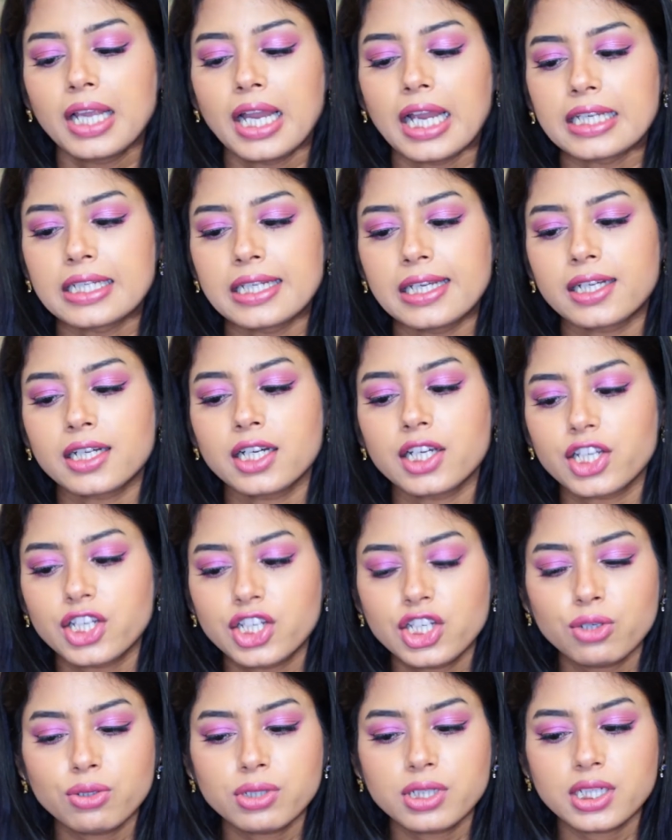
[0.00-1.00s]
I take a
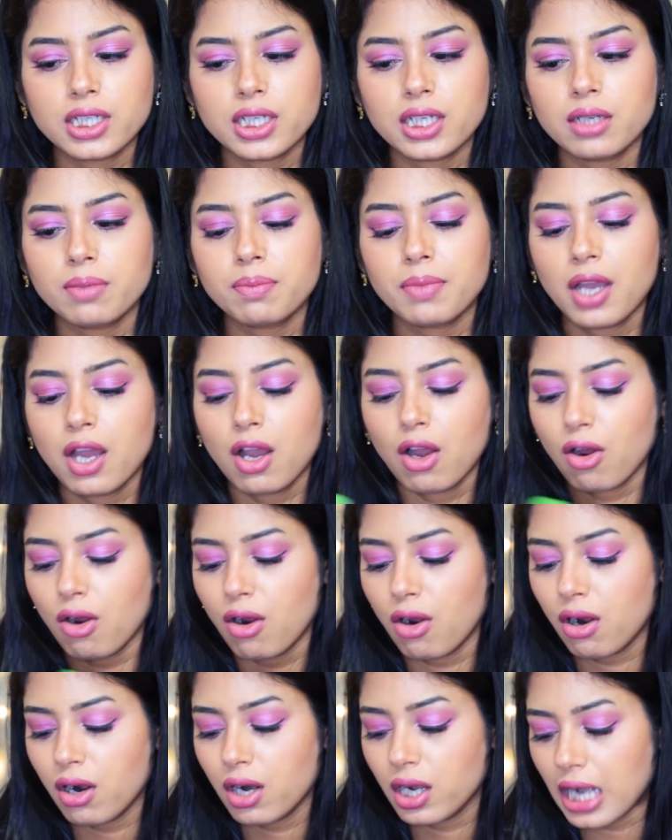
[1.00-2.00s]
Q-tip
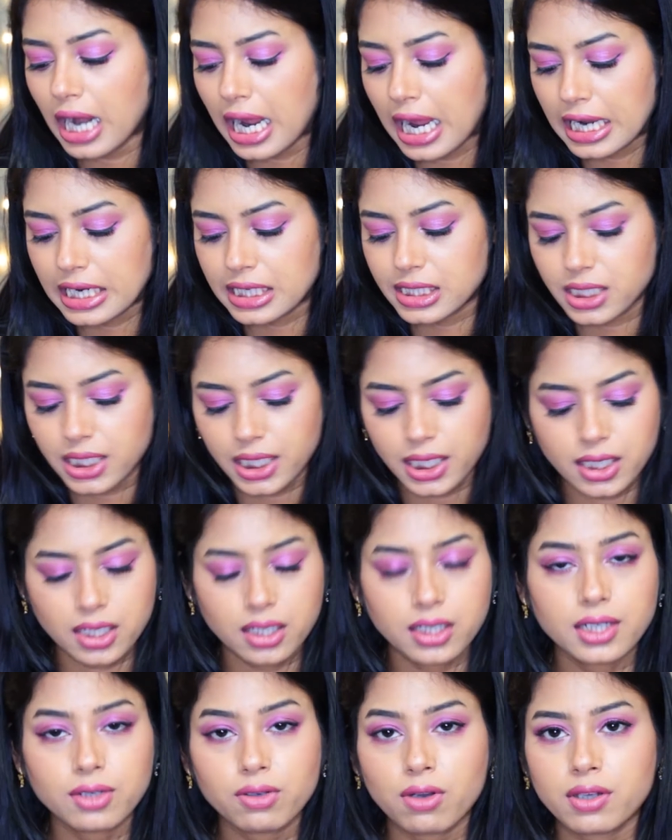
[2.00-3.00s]
or I take
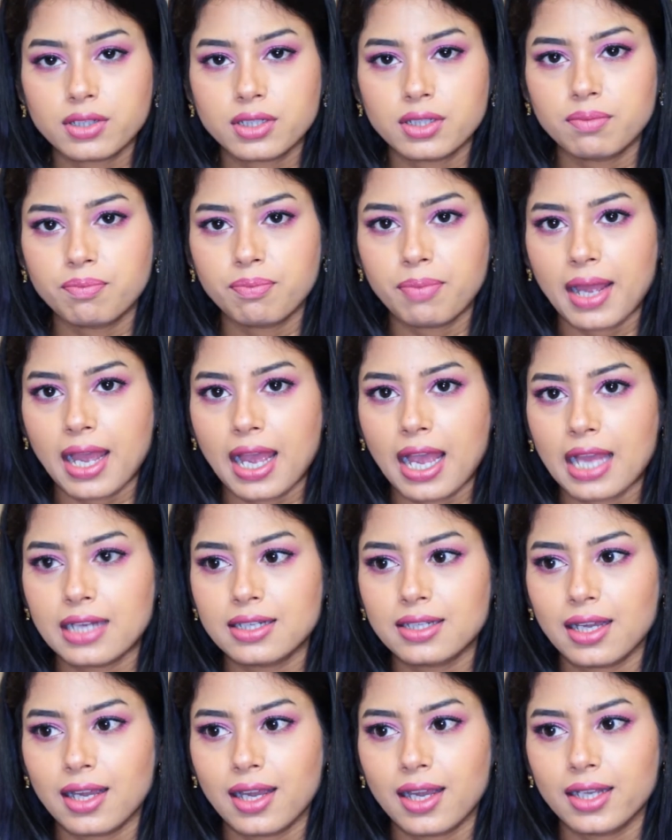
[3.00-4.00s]
a cotton
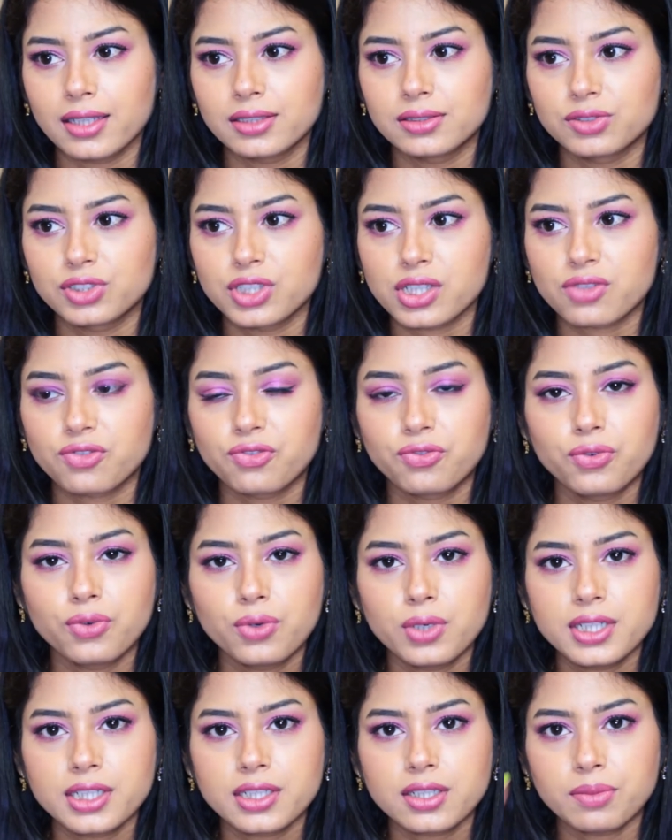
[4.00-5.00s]
pad and just
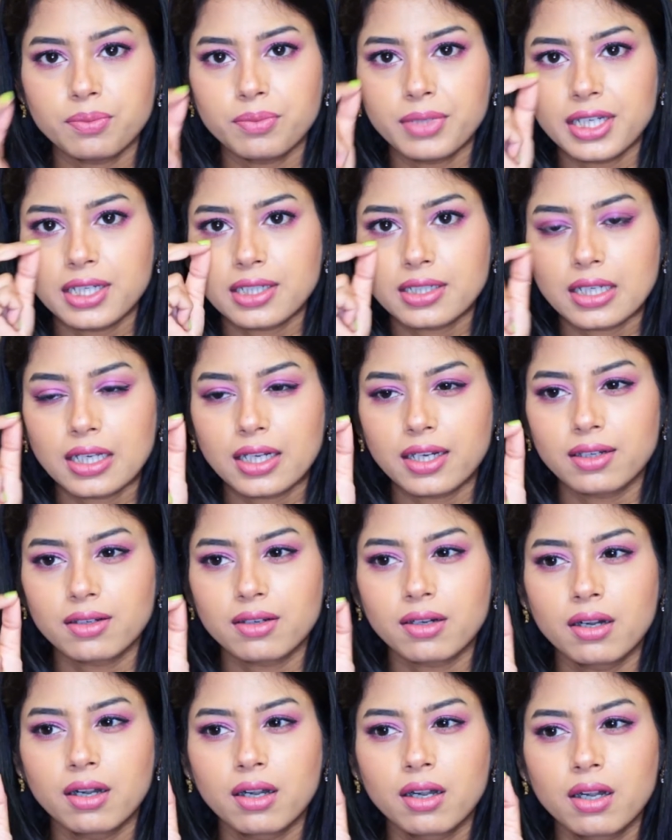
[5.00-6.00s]
fold it a bit
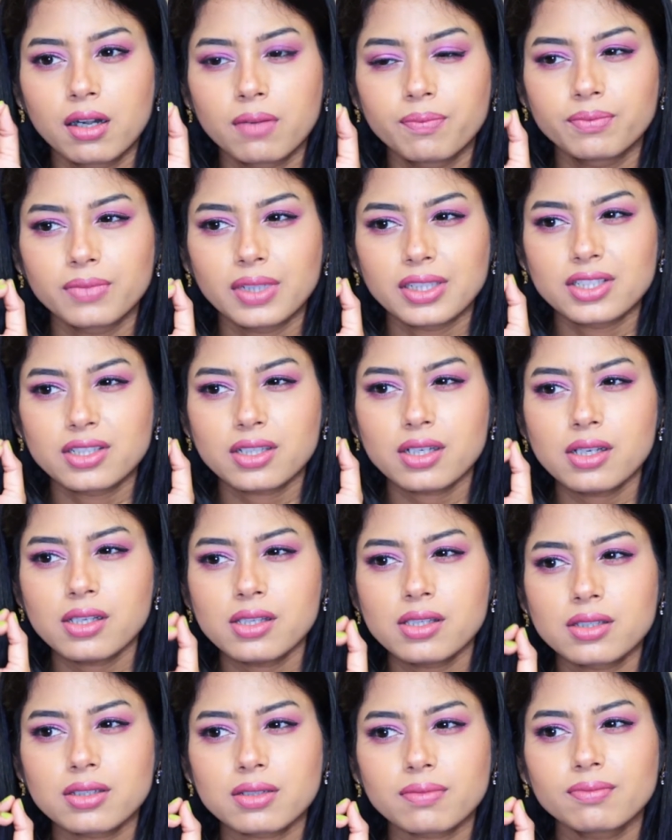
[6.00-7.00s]
and
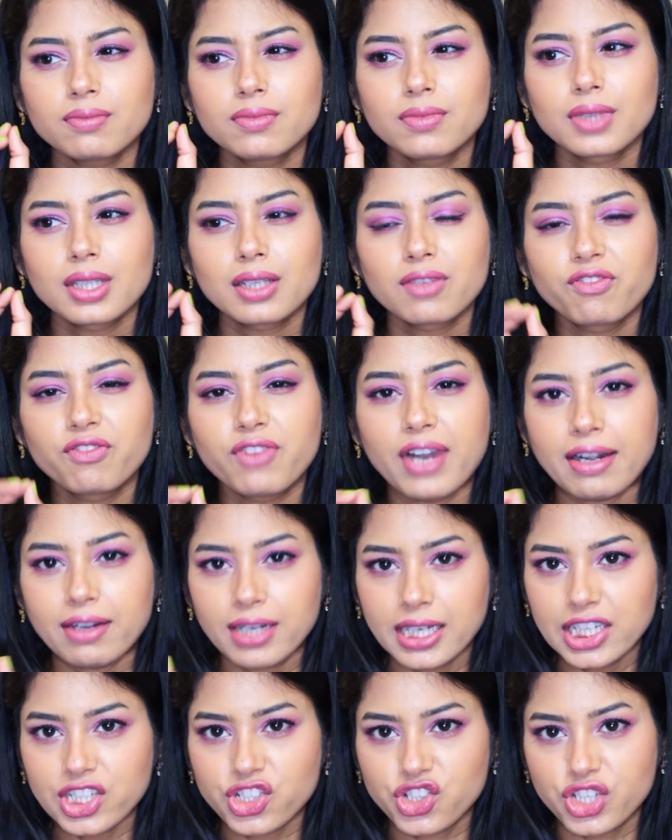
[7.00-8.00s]
just
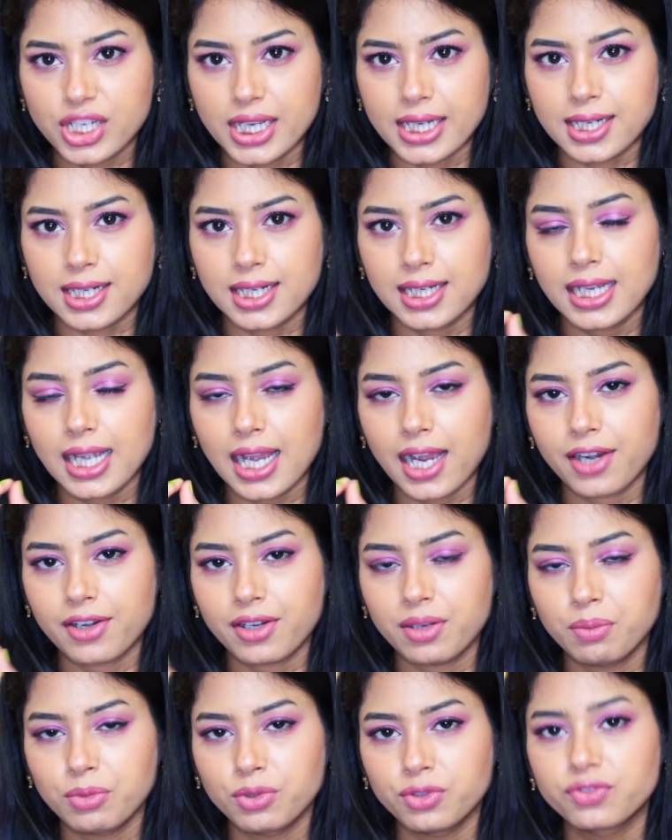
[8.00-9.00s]
very gently I
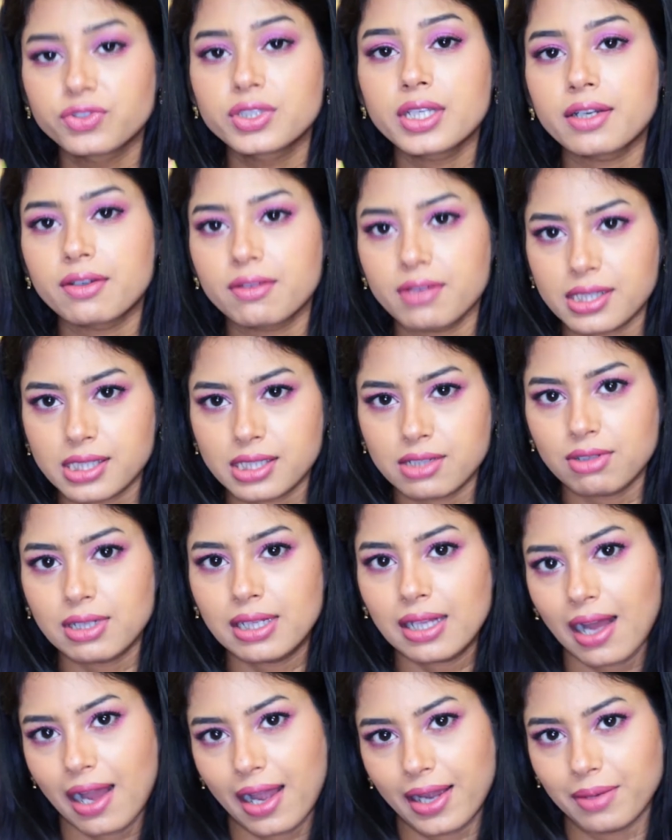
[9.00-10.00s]
remove the
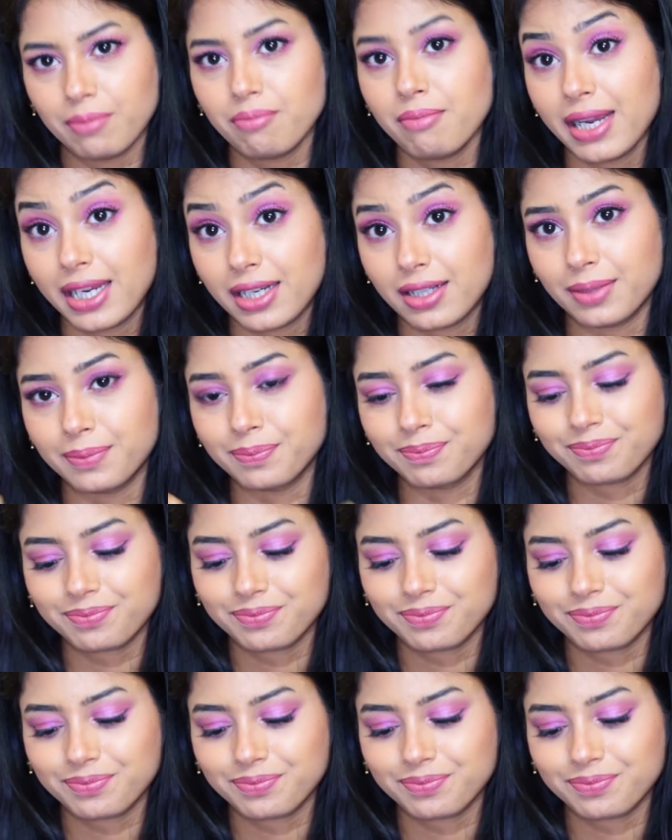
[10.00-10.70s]
residual eye makeup.